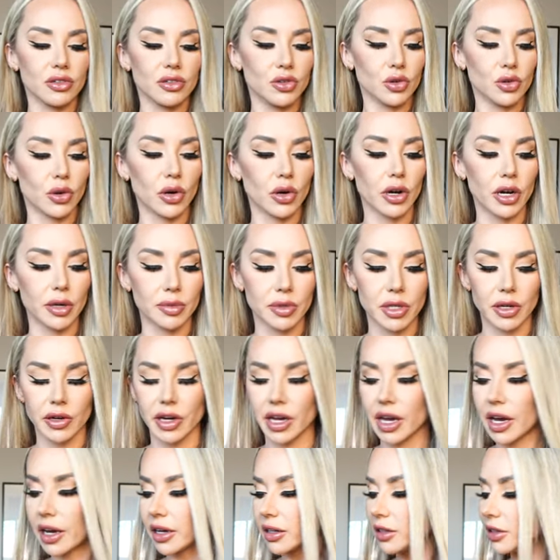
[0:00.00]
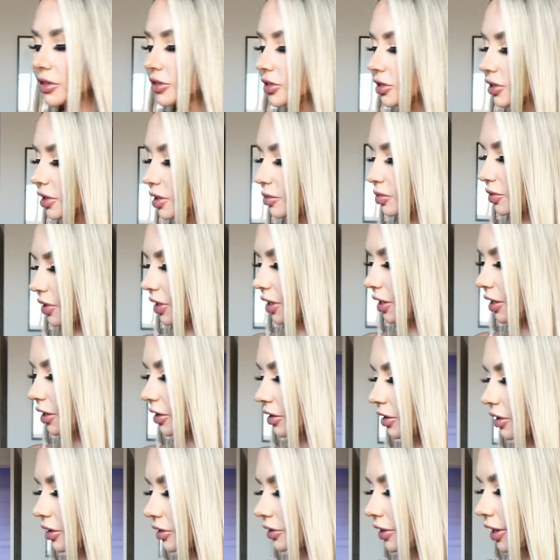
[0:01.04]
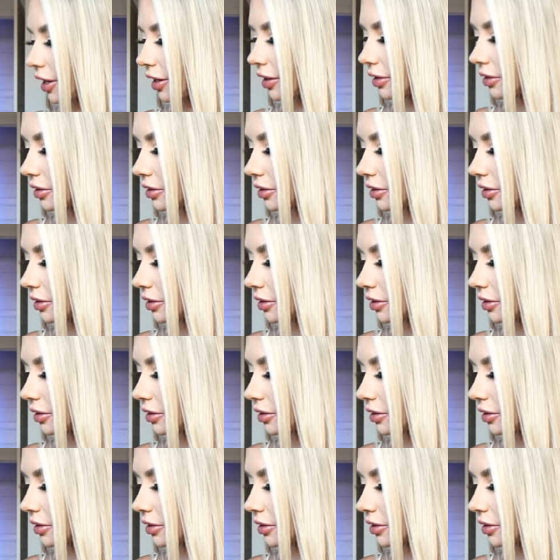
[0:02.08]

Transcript: adorbs. Okay, I could literally play here all day.